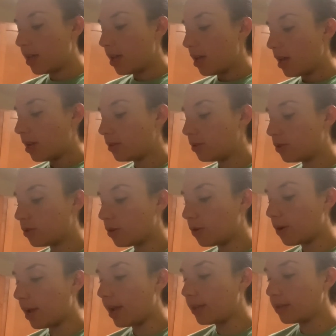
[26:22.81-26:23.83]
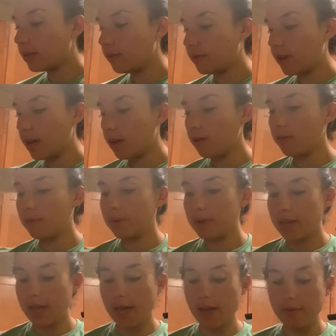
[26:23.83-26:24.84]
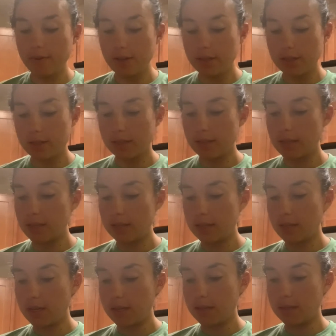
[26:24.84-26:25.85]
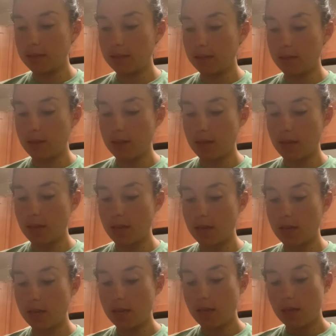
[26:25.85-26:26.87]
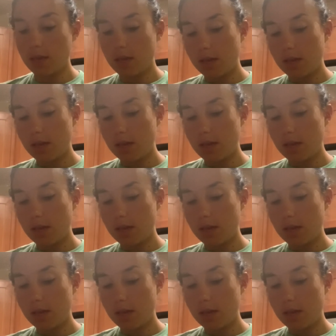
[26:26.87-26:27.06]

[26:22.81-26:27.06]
And so as of now, we hadn't seasoned the